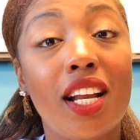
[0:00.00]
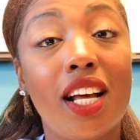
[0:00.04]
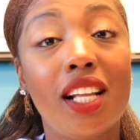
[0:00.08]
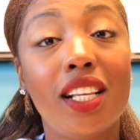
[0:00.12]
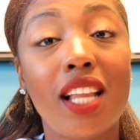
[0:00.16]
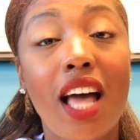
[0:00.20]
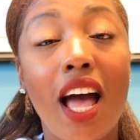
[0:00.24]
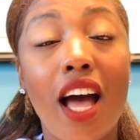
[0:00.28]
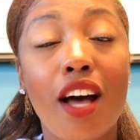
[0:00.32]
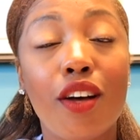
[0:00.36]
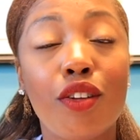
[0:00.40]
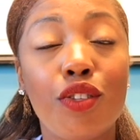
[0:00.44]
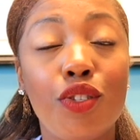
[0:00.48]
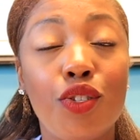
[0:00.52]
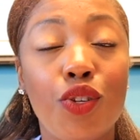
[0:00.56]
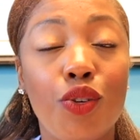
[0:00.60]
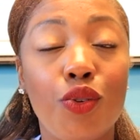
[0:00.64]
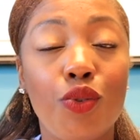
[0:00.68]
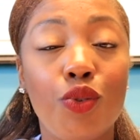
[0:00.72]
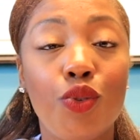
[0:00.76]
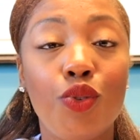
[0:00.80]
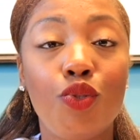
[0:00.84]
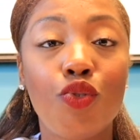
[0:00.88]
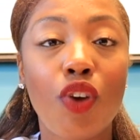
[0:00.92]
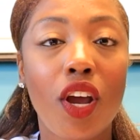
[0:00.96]
allowed
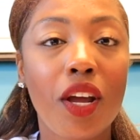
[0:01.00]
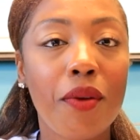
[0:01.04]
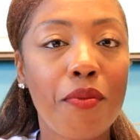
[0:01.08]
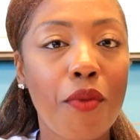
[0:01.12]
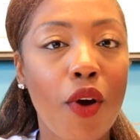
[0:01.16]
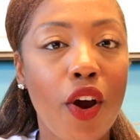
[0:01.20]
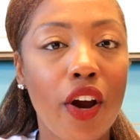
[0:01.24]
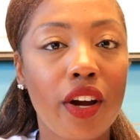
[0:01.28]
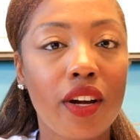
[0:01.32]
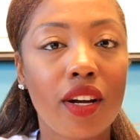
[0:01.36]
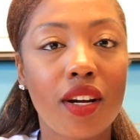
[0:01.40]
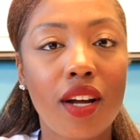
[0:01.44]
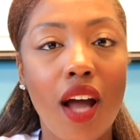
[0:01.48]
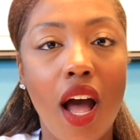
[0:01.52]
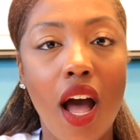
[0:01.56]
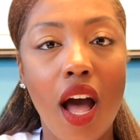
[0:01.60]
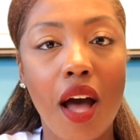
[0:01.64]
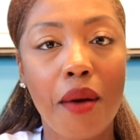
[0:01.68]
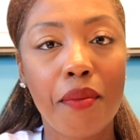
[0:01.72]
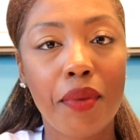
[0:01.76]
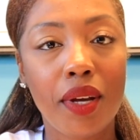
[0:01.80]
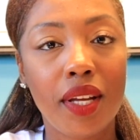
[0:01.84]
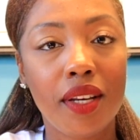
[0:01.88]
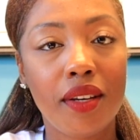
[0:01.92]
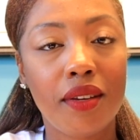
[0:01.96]
to trademark
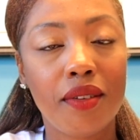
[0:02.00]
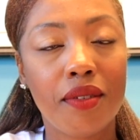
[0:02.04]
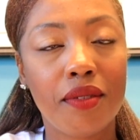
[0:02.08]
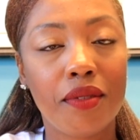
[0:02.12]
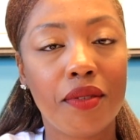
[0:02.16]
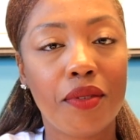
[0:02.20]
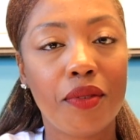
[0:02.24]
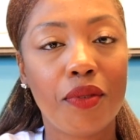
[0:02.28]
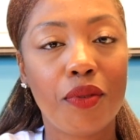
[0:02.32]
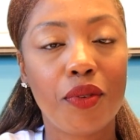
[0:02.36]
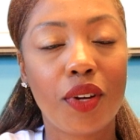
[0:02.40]
common